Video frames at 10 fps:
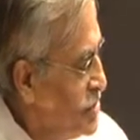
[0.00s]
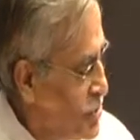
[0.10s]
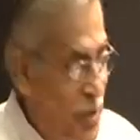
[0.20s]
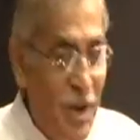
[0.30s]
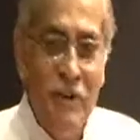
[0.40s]

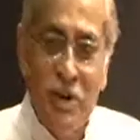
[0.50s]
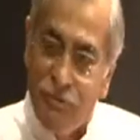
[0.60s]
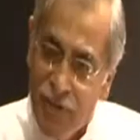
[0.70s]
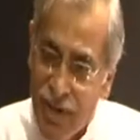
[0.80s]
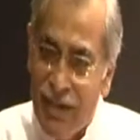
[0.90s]
So they were
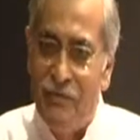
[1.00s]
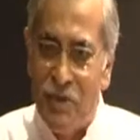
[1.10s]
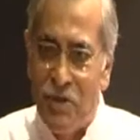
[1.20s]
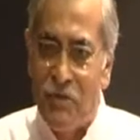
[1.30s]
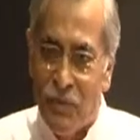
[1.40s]
really a
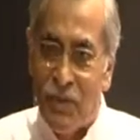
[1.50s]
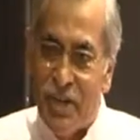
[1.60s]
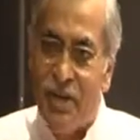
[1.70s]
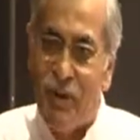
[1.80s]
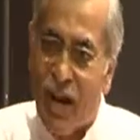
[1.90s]
wonderful team.